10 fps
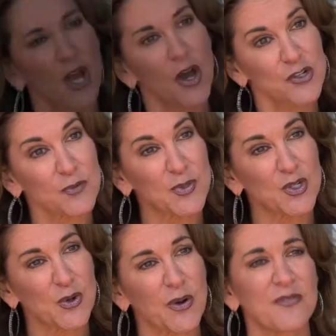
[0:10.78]
an
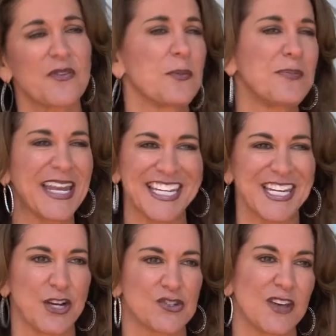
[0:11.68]
entrepreneur for many
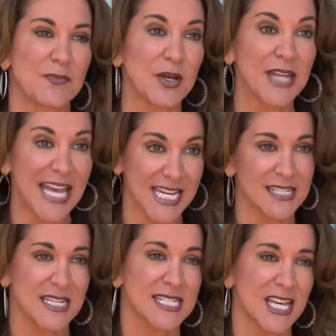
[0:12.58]
years. I've built 8
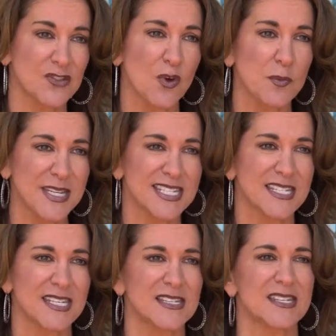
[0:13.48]
successful
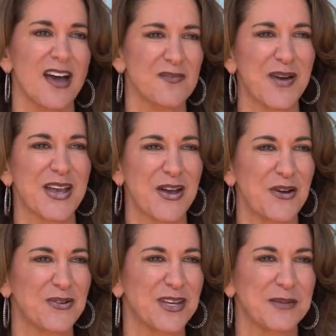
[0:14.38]
businesses of my
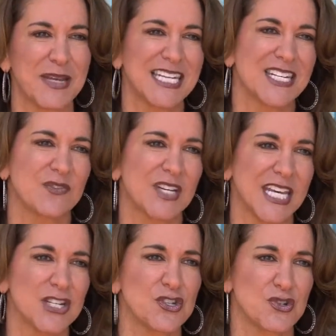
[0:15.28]
own in many different
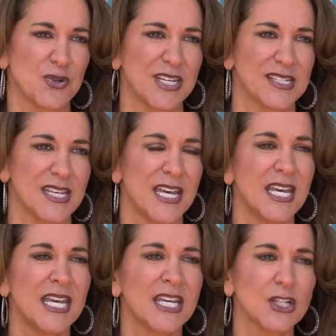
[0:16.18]
industries,
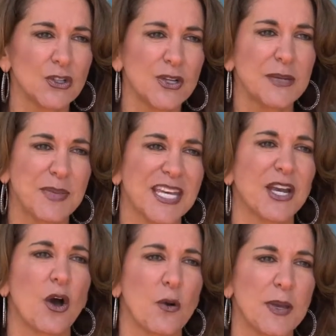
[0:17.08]
including being
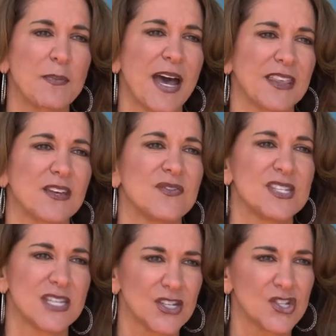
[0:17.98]
a homeopathic
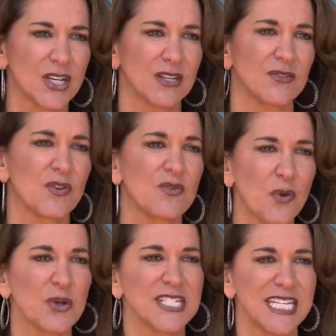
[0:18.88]
physician for
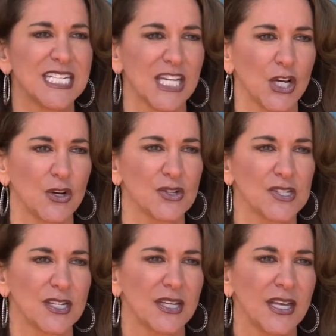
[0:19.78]
14 years.